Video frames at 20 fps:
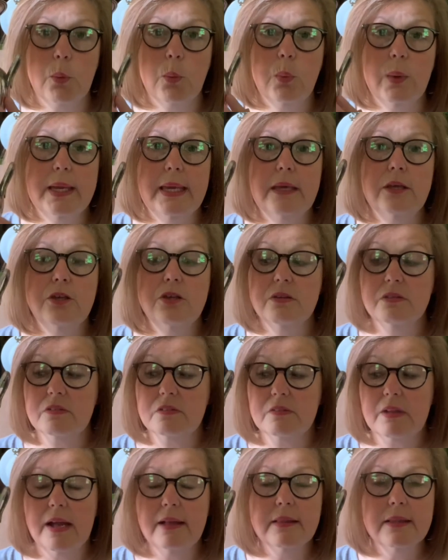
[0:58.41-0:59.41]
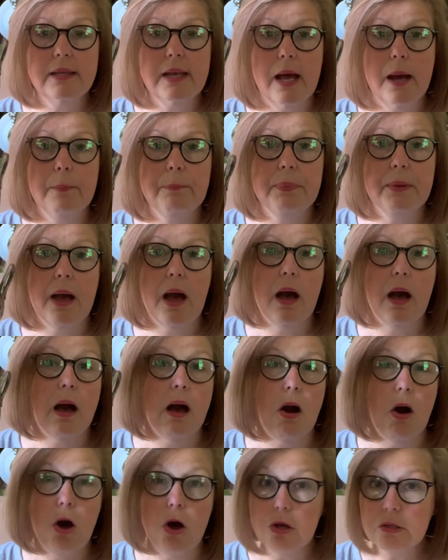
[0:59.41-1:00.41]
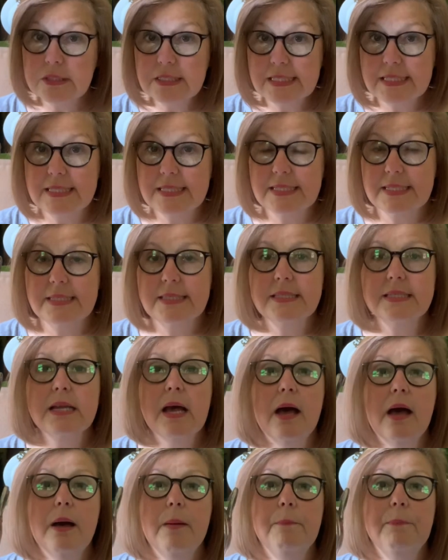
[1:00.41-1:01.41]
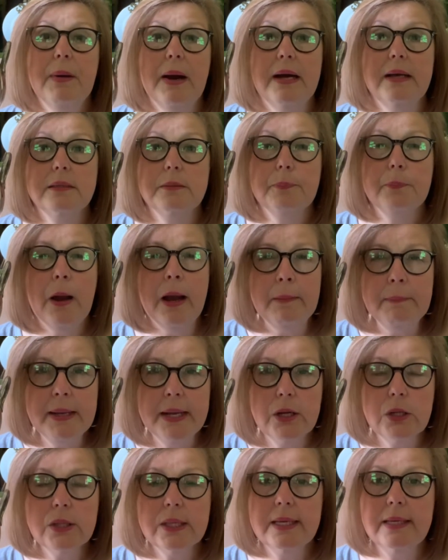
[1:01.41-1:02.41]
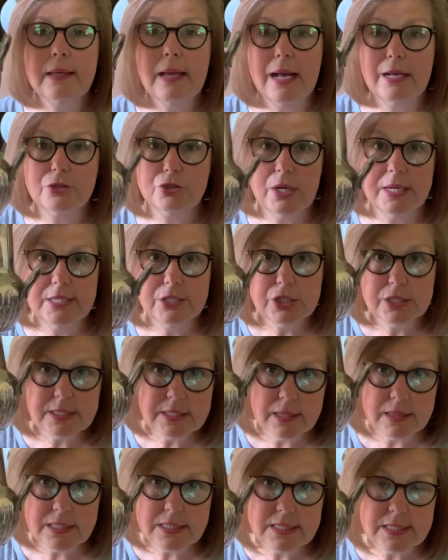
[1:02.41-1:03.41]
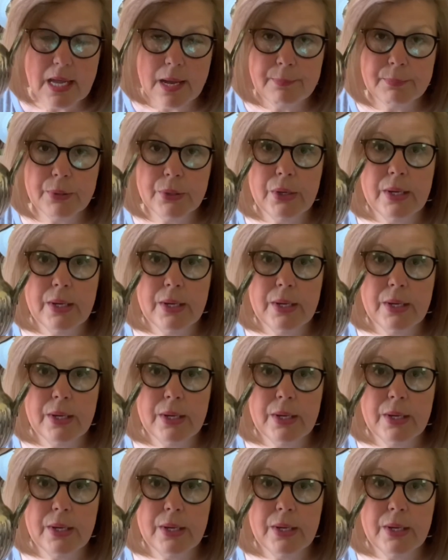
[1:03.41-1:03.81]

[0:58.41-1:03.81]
We style it up all seasons, but primarily hydrangeas in the summer